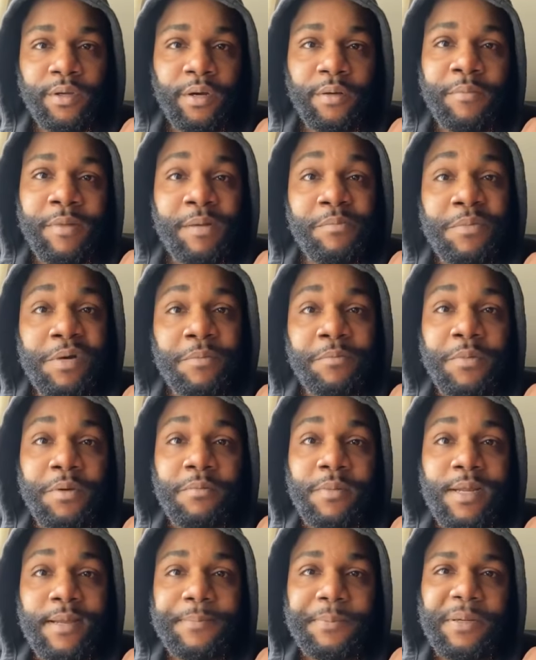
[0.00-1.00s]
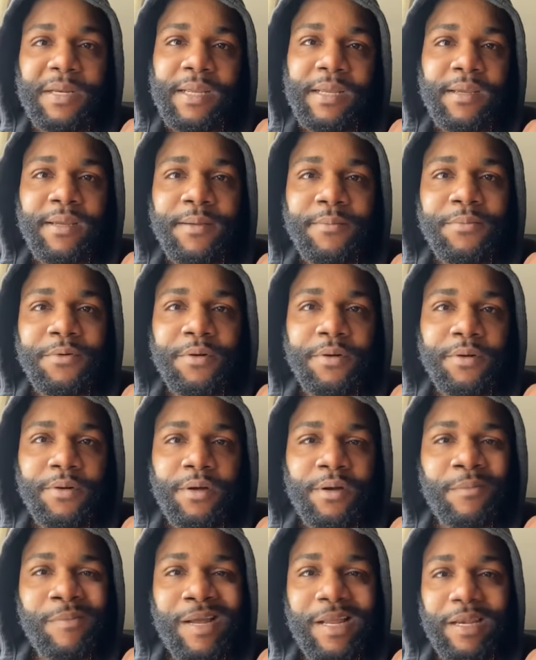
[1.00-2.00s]
On my mama, I'm not playing, bro.
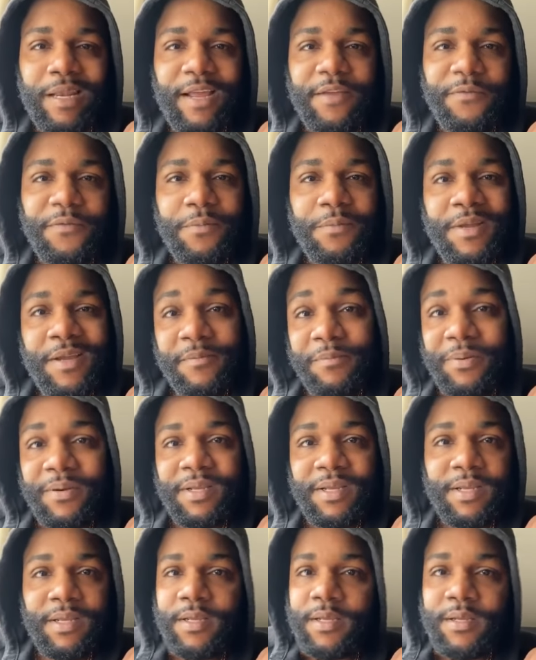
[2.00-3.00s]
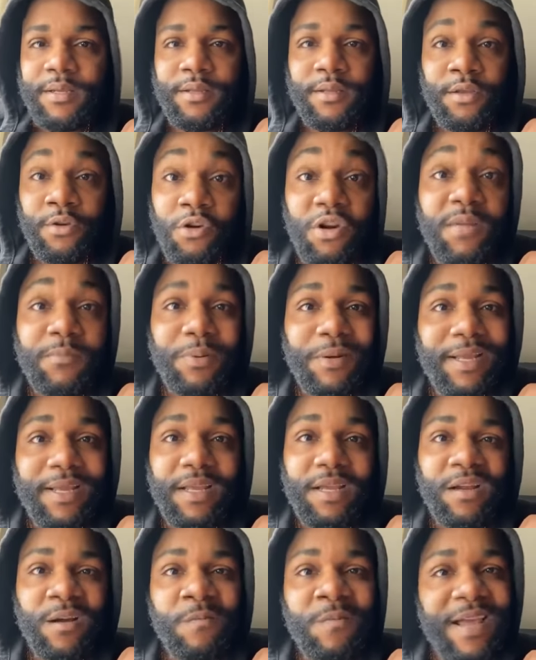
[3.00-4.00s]
On my life, I'm not playing. You can
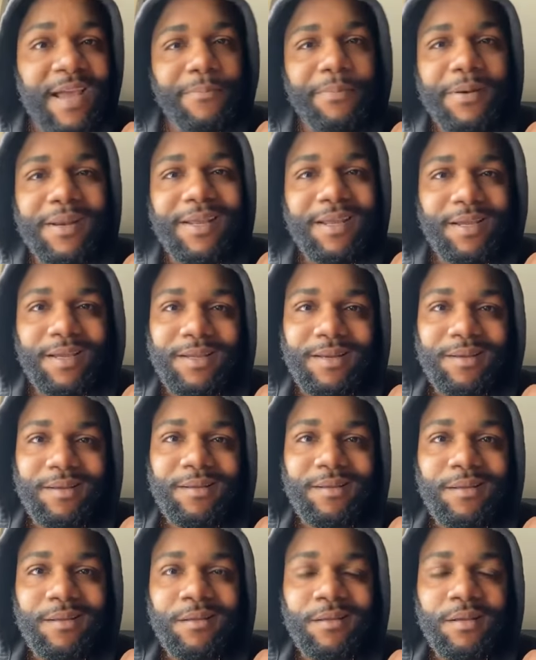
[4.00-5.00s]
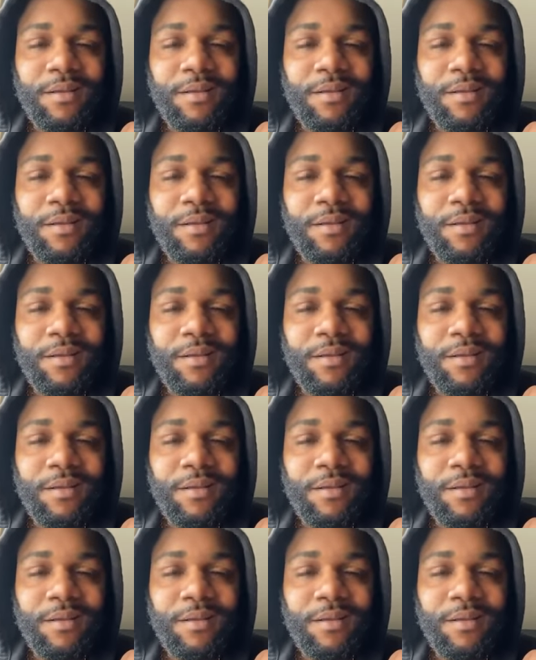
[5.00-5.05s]
play. I'm not playing. Eh?